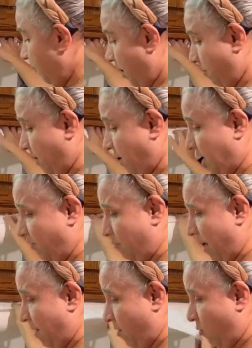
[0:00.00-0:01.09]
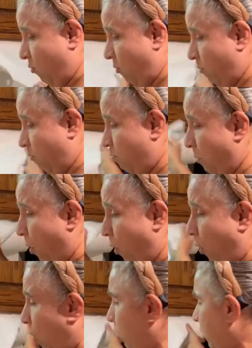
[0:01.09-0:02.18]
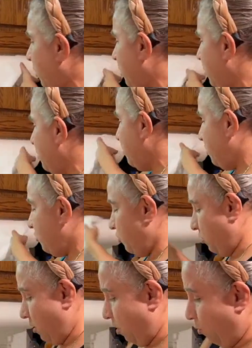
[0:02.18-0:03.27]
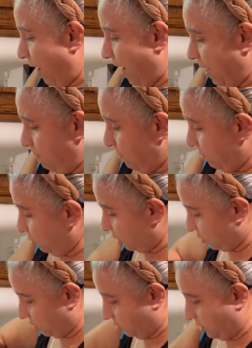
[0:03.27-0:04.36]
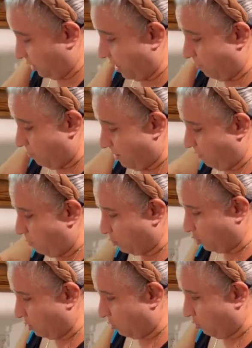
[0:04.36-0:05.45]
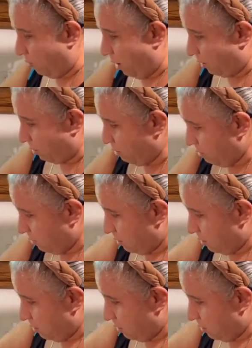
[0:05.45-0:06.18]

I'm gonna give my bowl a wipe just to get rid of most of the water.